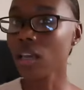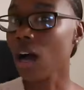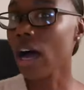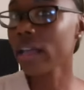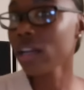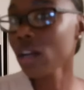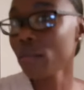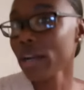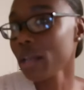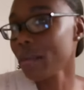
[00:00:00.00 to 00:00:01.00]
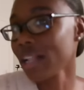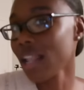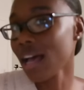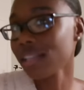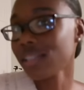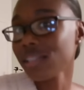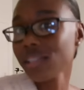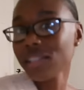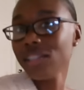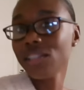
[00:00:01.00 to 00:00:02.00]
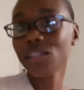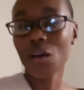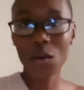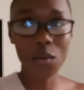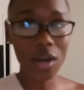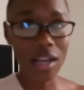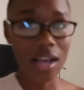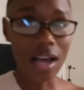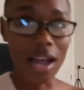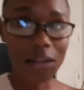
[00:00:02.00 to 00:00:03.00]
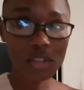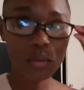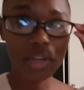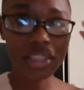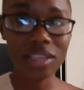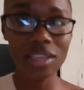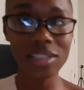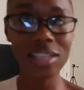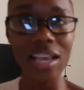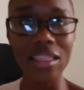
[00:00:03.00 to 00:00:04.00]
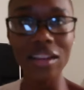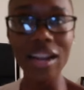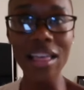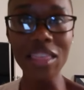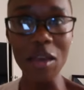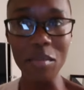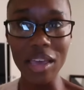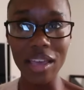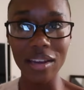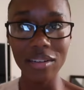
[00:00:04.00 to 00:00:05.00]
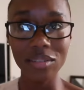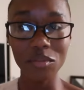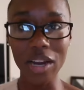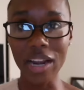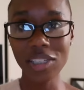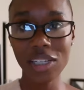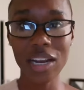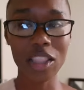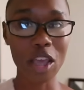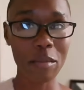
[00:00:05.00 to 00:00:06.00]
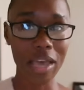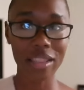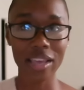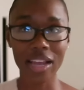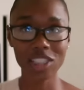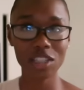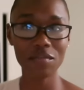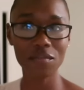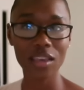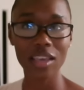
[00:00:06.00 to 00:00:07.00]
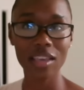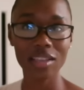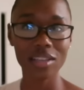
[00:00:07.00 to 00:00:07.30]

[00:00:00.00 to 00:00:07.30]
Y'all, I ended up breaking my glasses, and so I have to wear these. They're not that bad. They're actually not that bad. They actually fit.